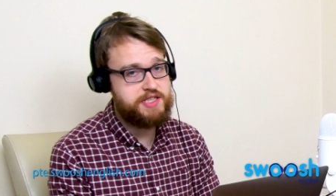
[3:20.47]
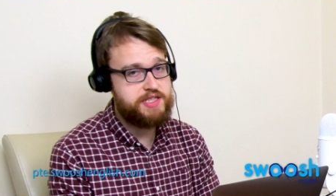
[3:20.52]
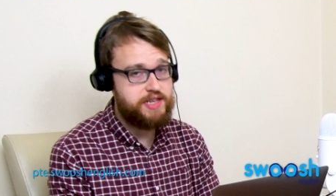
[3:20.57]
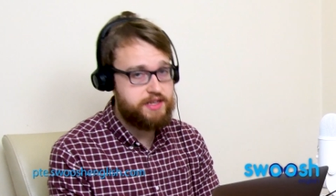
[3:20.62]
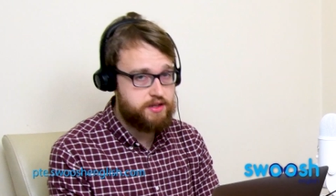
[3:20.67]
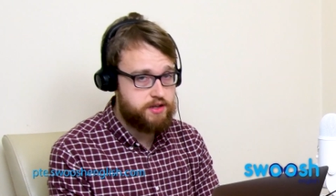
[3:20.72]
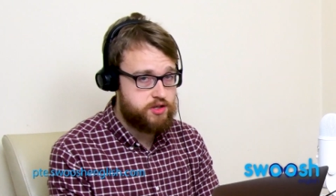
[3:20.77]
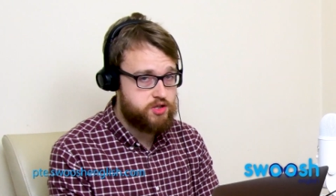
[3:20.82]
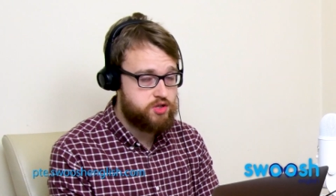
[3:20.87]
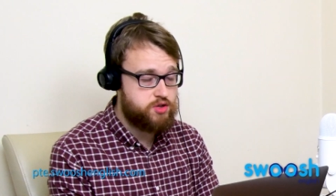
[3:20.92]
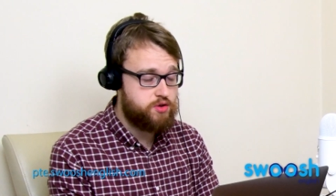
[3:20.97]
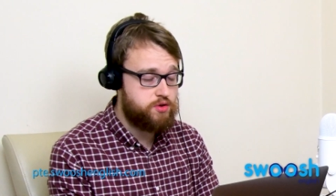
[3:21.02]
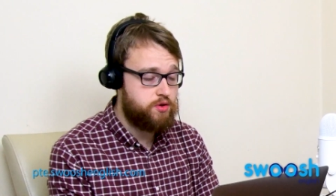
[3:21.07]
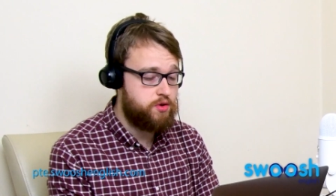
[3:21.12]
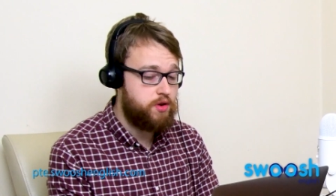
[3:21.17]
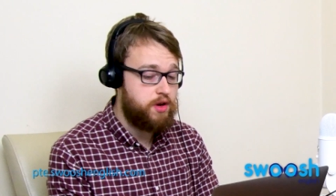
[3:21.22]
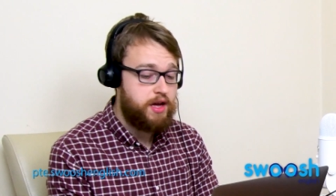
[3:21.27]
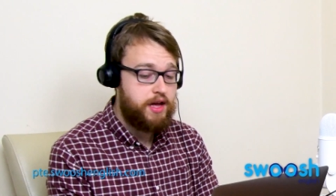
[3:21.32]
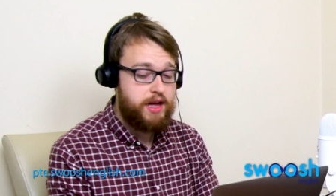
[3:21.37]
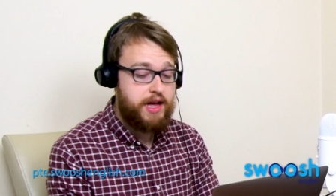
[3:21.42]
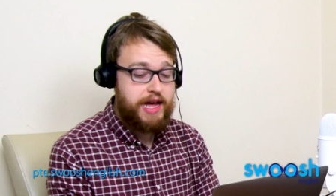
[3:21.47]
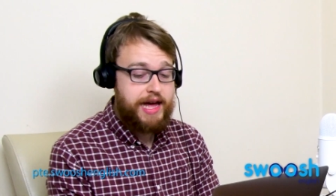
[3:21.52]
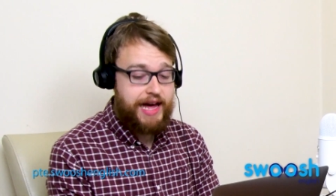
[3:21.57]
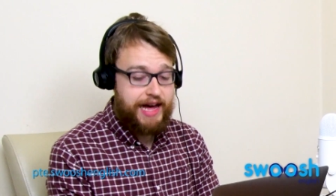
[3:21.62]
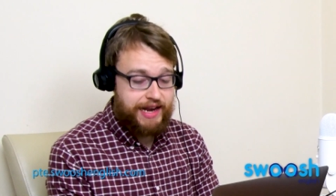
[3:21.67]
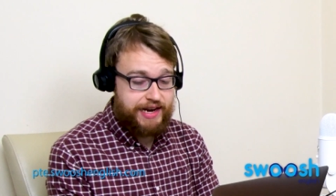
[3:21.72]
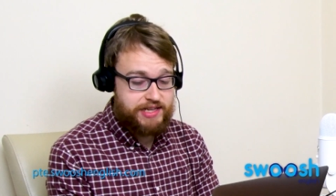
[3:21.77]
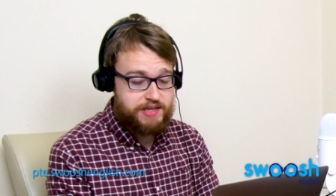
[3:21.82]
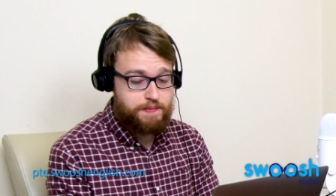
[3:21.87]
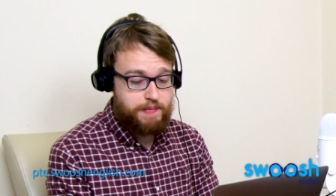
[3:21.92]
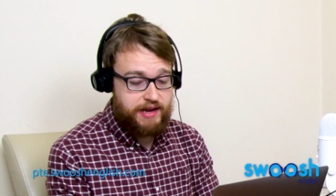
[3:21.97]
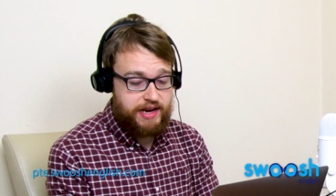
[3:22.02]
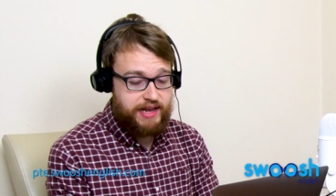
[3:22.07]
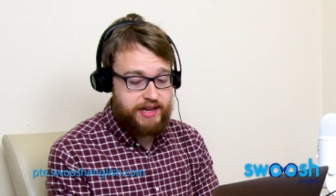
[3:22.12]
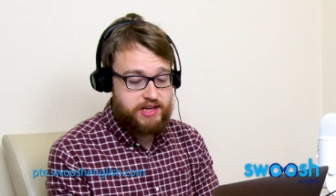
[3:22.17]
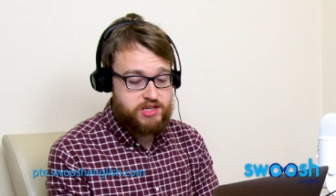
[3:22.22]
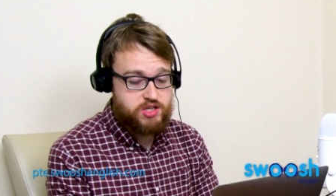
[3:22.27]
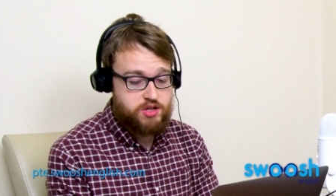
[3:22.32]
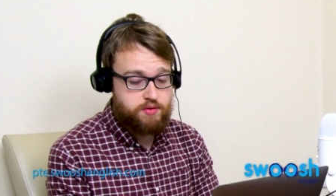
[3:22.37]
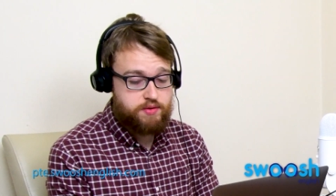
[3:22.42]
as little as 2 and as
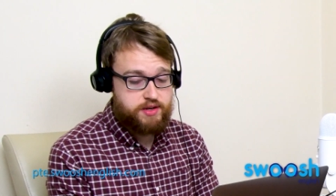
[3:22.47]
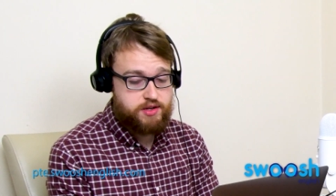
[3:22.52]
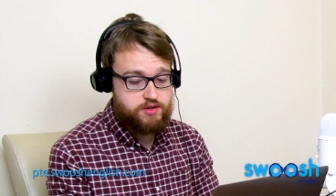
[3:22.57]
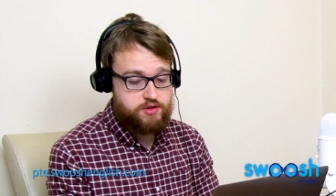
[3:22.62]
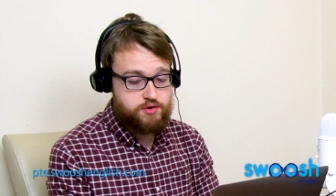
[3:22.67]
many as 3.